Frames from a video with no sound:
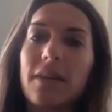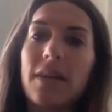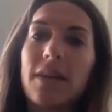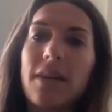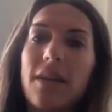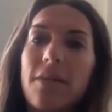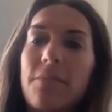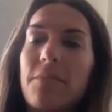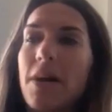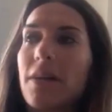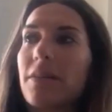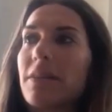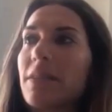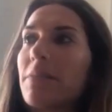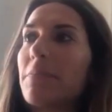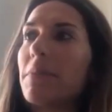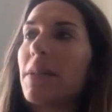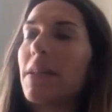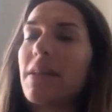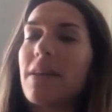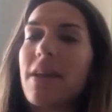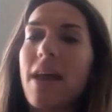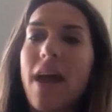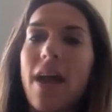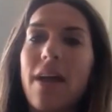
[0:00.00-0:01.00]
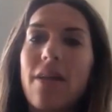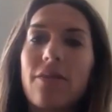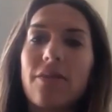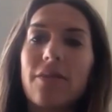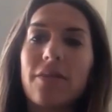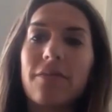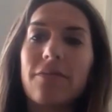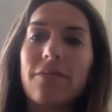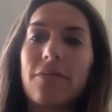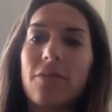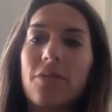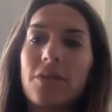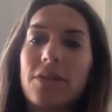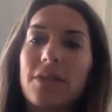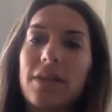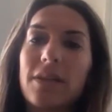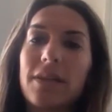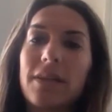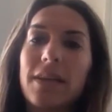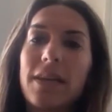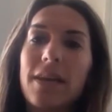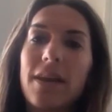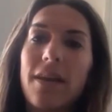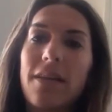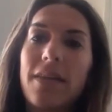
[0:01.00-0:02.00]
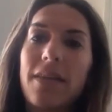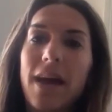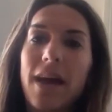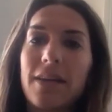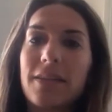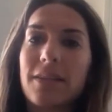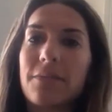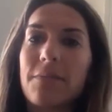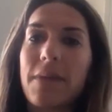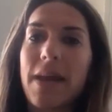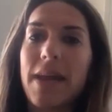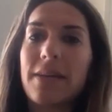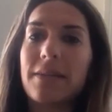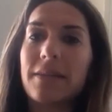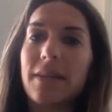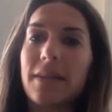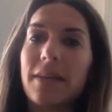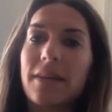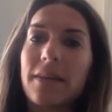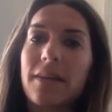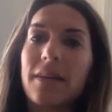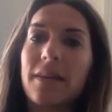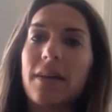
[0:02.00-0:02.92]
you know, multimillionaire who can afford to, you know, that's amazing.